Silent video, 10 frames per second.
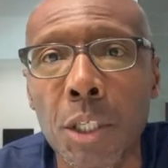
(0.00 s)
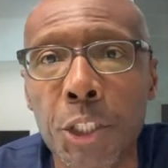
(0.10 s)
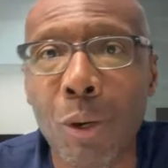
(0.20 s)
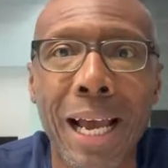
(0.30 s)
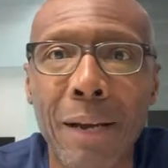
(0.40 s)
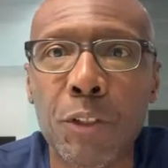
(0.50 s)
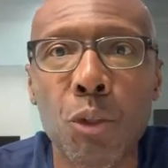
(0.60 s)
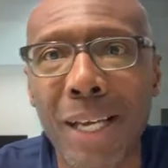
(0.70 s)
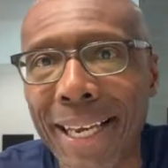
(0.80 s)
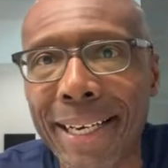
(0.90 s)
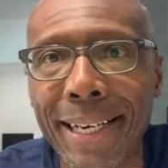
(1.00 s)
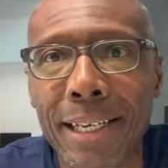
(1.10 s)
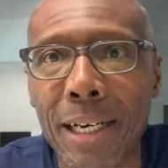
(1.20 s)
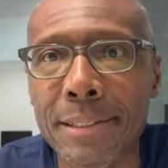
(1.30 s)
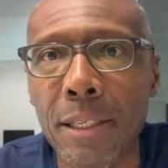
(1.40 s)
Do I have to do an edited
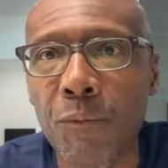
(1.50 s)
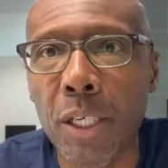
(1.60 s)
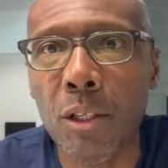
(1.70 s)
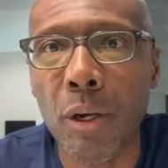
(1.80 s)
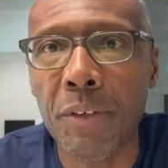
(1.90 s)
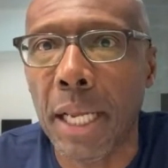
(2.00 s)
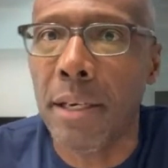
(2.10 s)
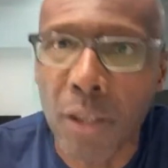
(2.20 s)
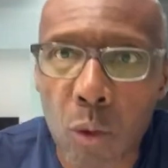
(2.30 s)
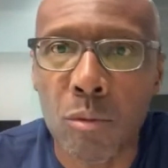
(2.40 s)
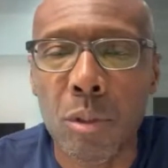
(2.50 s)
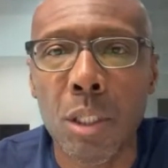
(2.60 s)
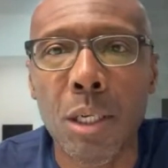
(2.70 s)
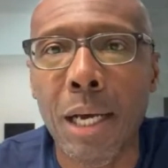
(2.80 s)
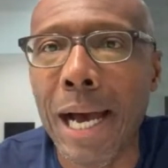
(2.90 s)
content video every day? No.
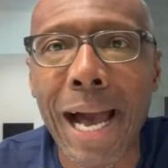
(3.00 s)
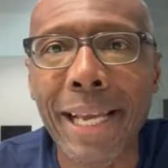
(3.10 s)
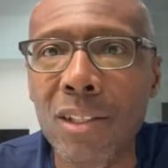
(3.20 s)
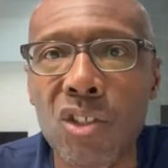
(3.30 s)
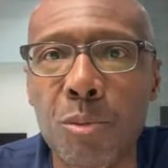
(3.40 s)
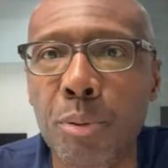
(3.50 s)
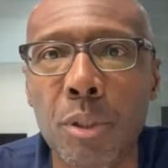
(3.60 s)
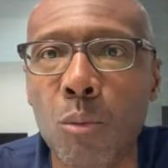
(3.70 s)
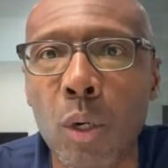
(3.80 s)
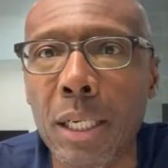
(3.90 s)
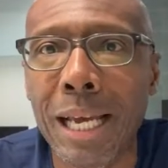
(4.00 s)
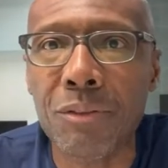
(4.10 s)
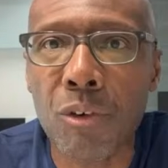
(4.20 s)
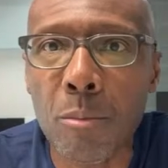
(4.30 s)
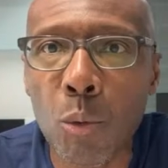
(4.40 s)
I can just put up one live
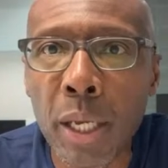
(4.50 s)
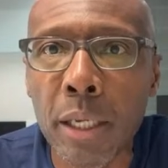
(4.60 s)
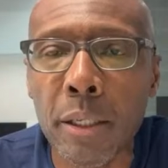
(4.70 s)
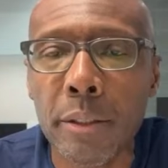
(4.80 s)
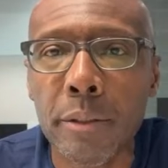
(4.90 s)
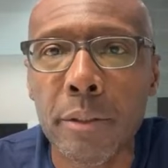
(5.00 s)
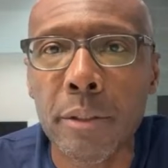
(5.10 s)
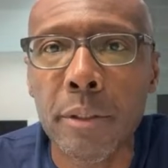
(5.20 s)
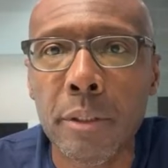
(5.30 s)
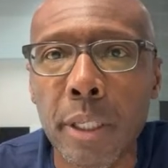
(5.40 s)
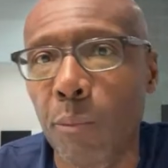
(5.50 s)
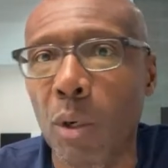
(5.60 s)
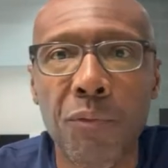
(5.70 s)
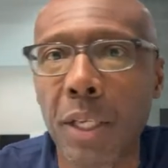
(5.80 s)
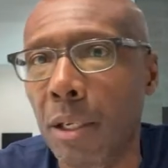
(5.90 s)
stream a week and
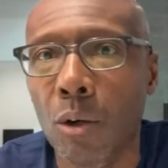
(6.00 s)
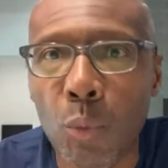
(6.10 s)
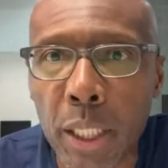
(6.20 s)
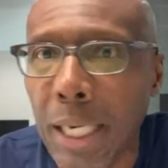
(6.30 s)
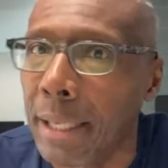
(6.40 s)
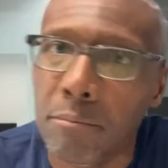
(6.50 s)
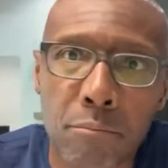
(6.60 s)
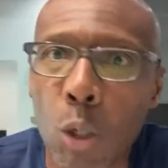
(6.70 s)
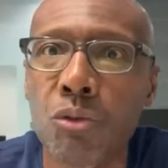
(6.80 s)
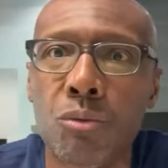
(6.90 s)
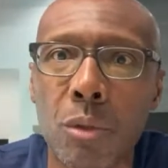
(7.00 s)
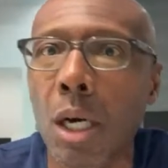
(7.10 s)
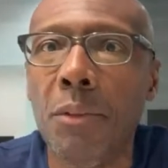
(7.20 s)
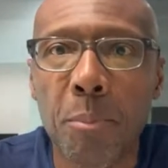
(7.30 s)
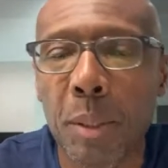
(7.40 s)
one video a week like most
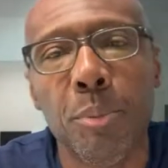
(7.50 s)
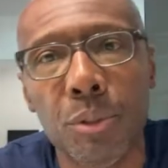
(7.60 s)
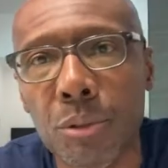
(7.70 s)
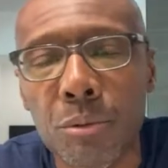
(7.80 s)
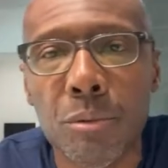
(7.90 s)
other people do.